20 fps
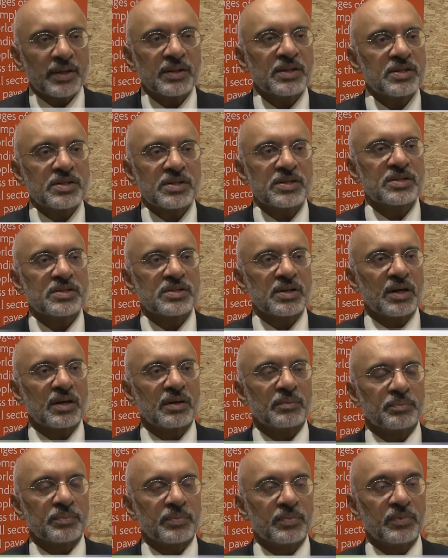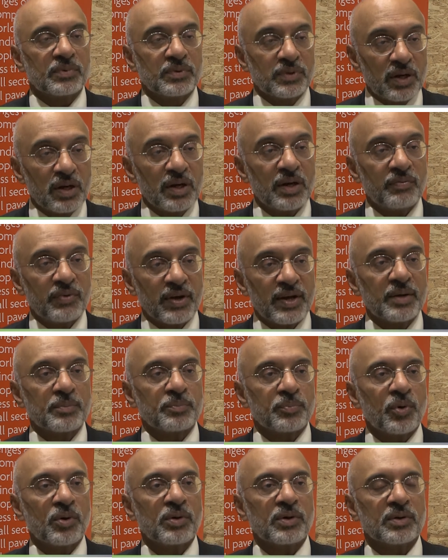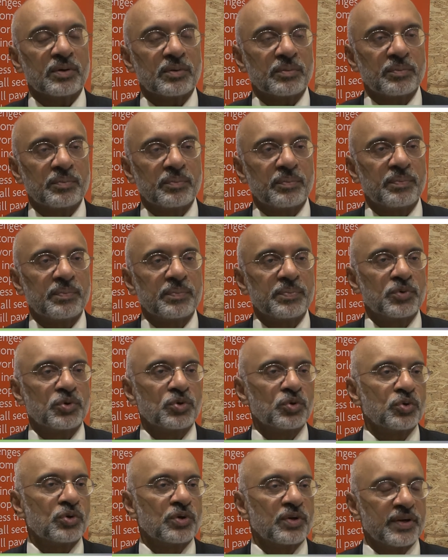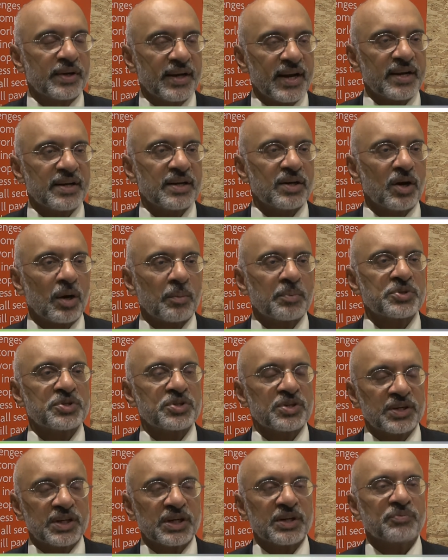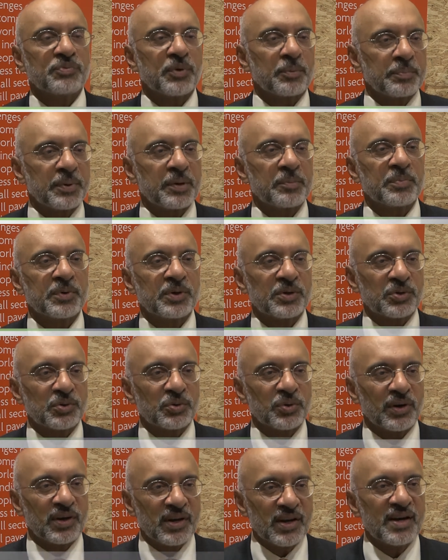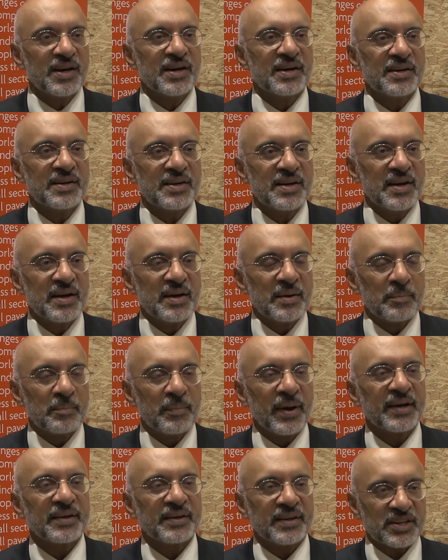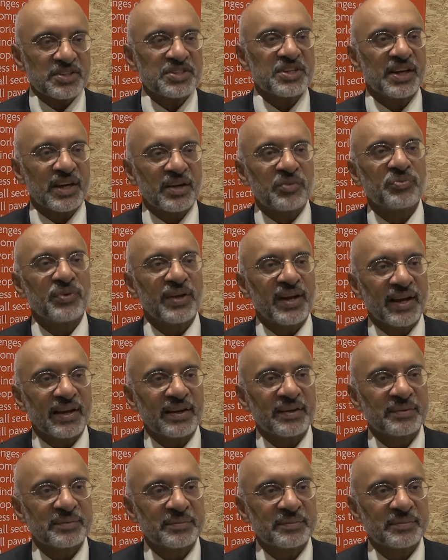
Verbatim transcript: like this is uh, really very important to create an opportunity for people to learn by touching and feeling.